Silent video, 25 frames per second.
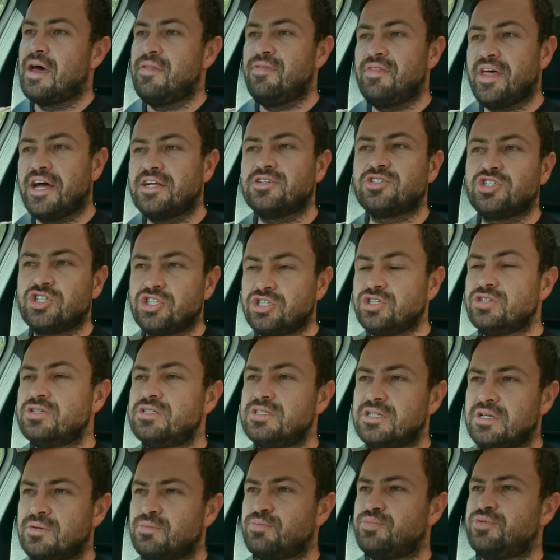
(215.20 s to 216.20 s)
And that
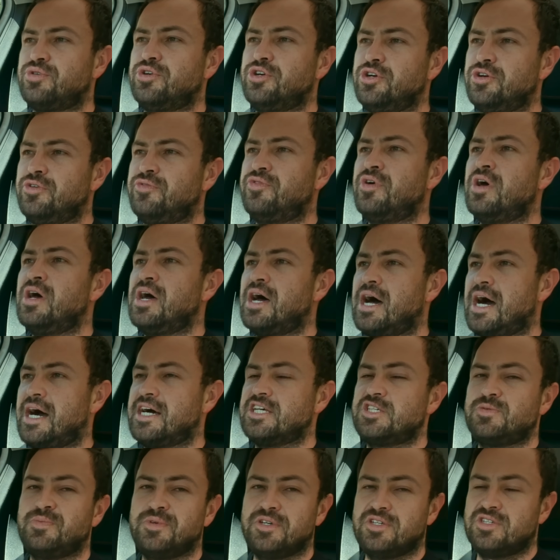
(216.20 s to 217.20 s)
should improve
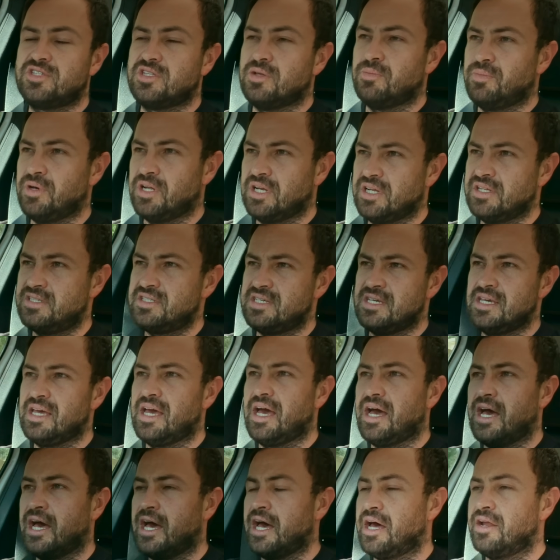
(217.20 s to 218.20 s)
high-speed
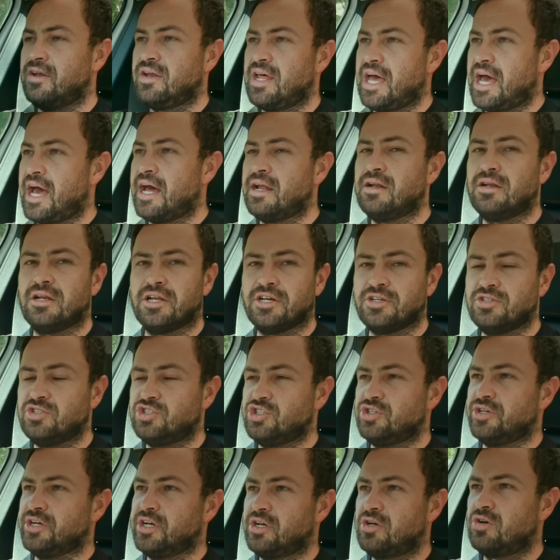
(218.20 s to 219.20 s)
stability and handling
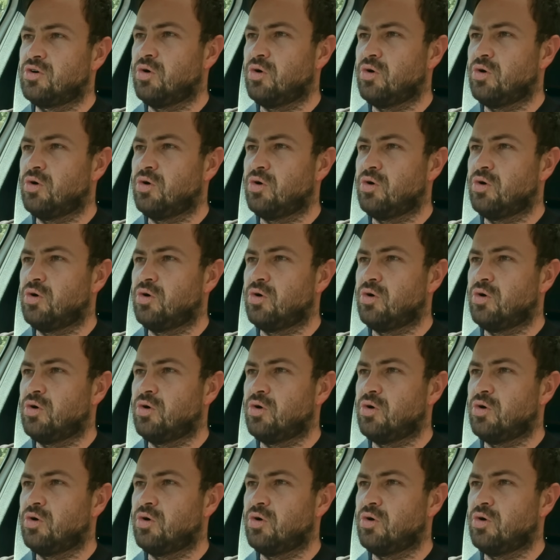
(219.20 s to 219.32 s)
during